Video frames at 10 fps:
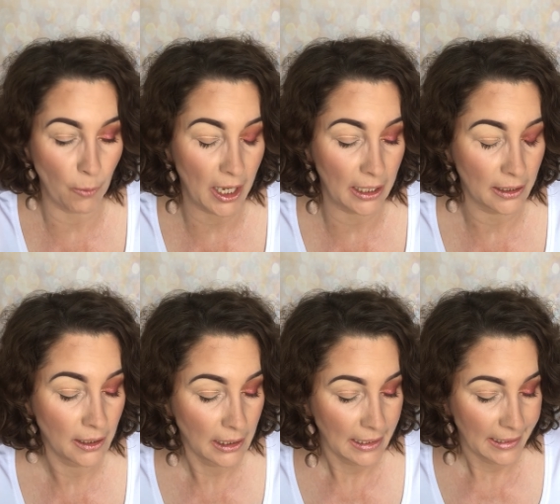well
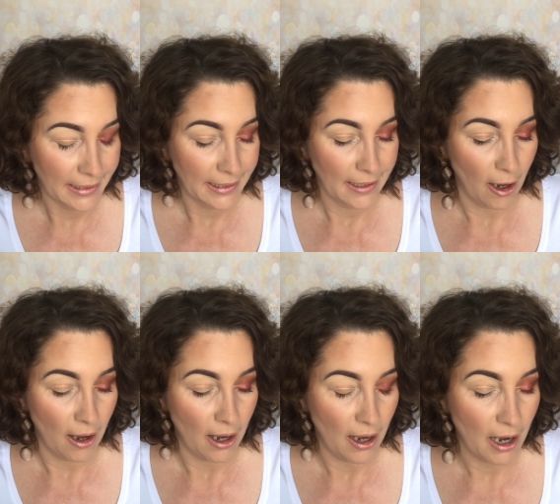
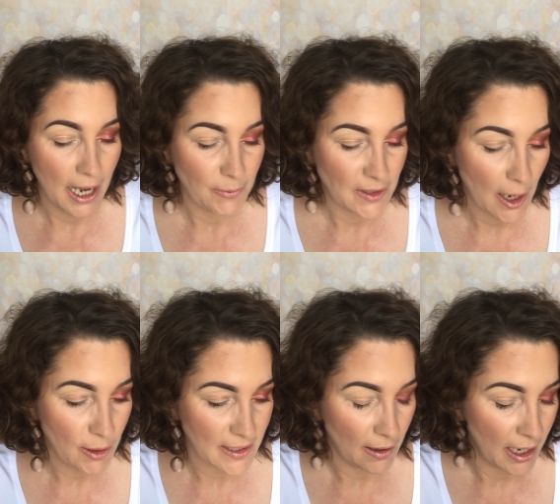I am so
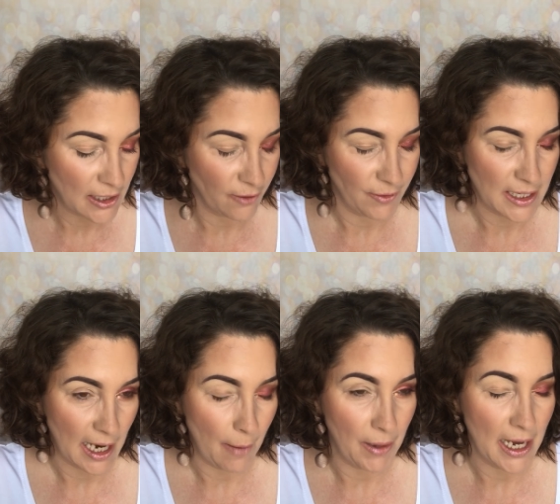excited for
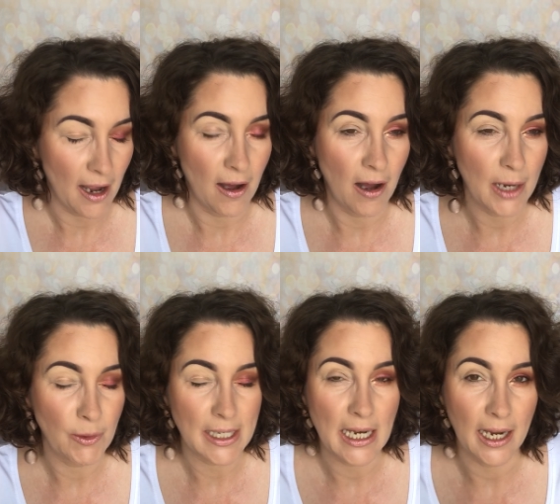Tammi. I
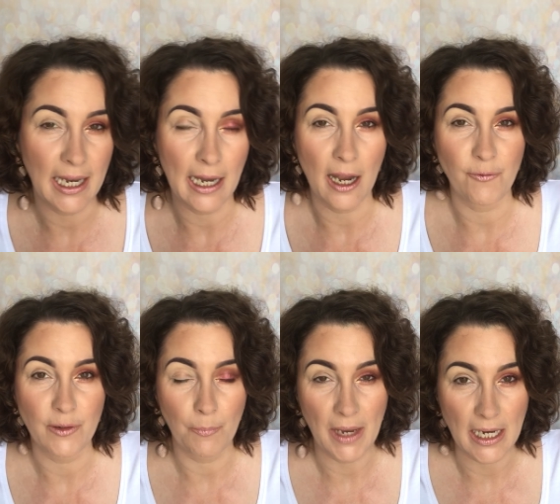was lucky enough
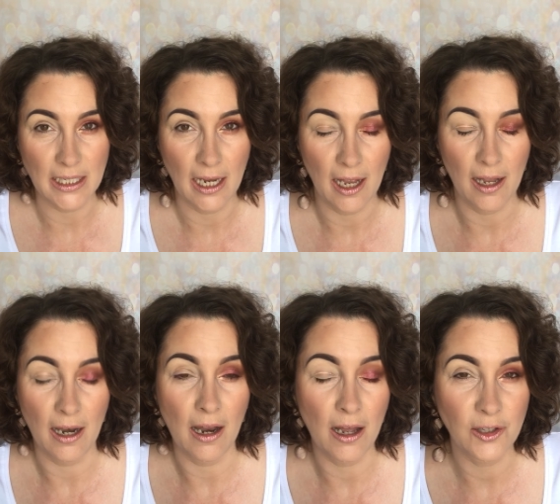to meet her
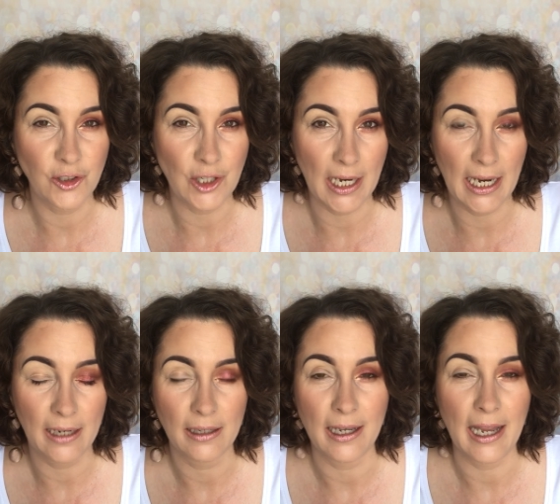last
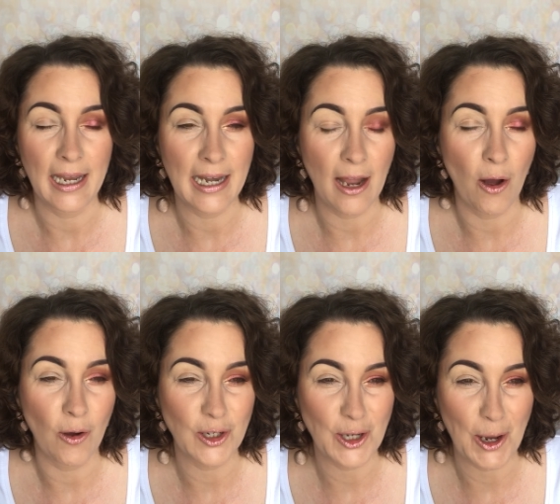year in
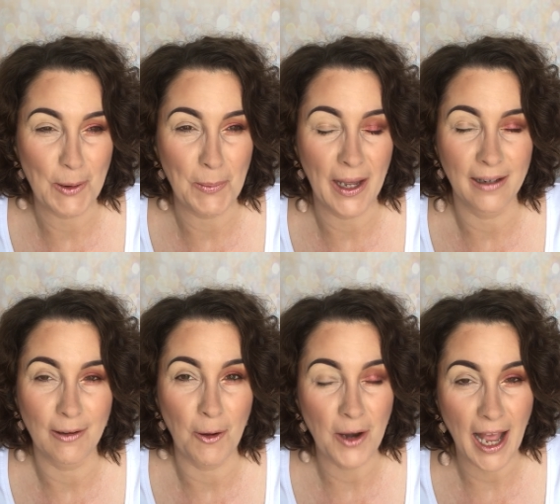October
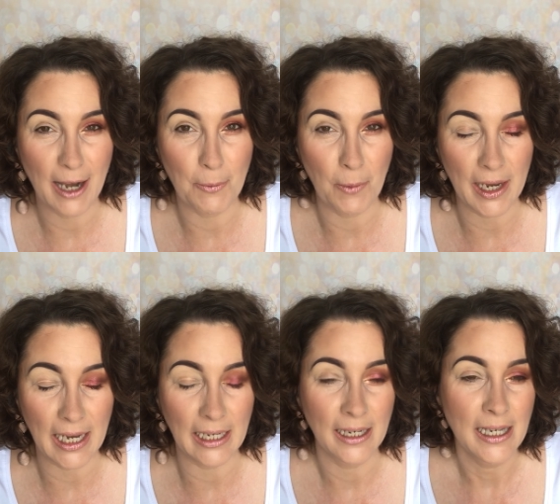on
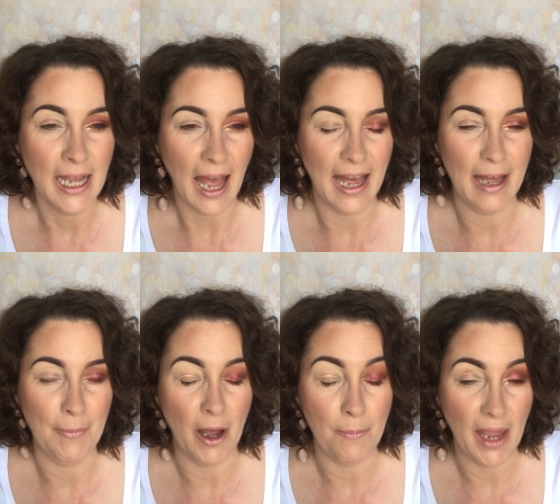Halloween,
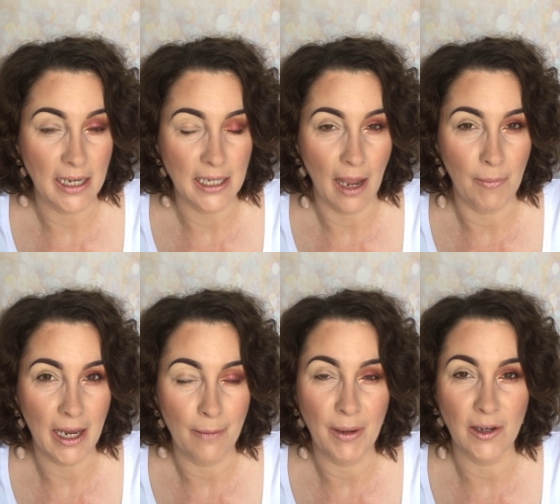um, I met
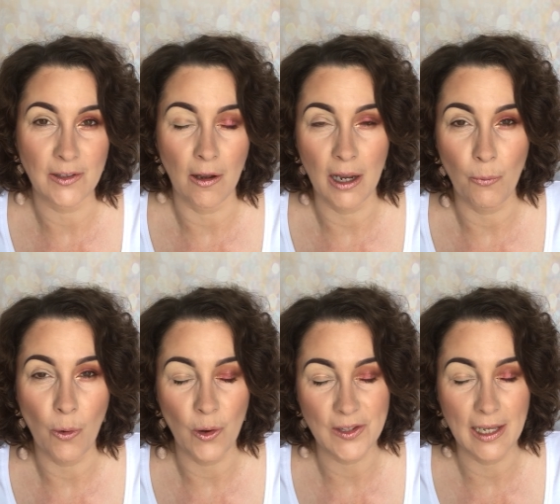Tammi because I
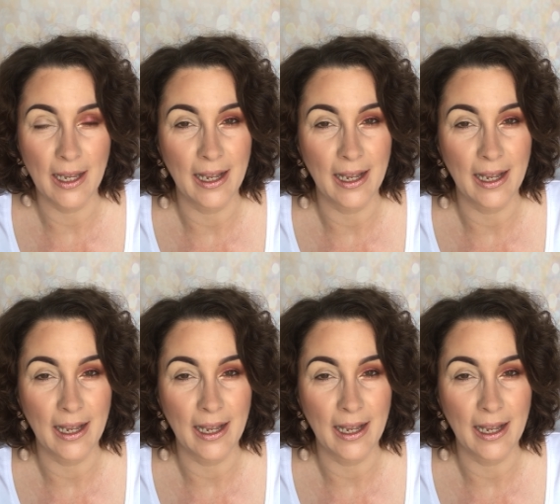was